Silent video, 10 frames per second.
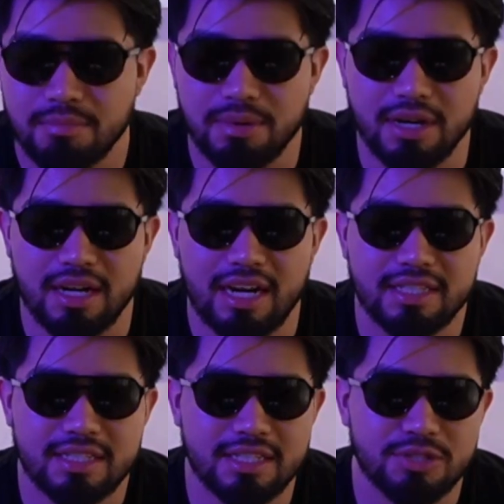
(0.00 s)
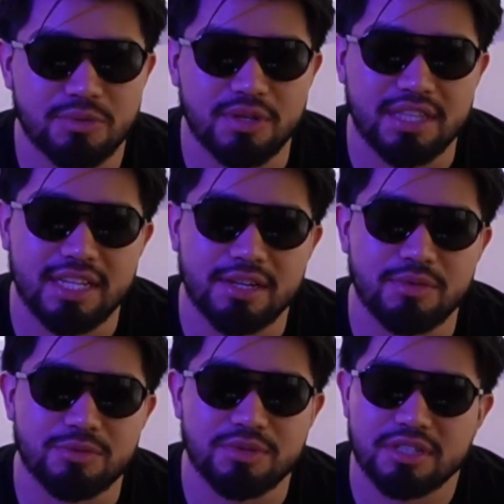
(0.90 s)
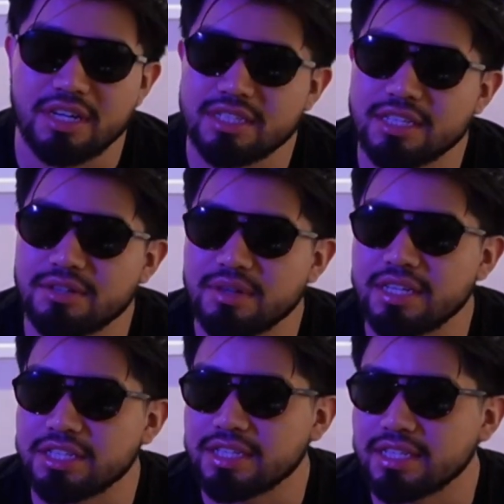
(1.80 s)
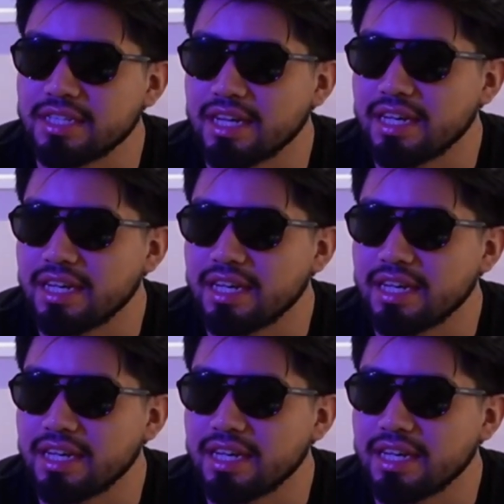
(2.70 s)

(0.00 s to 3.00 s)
But I stick to one thing, which was content creation,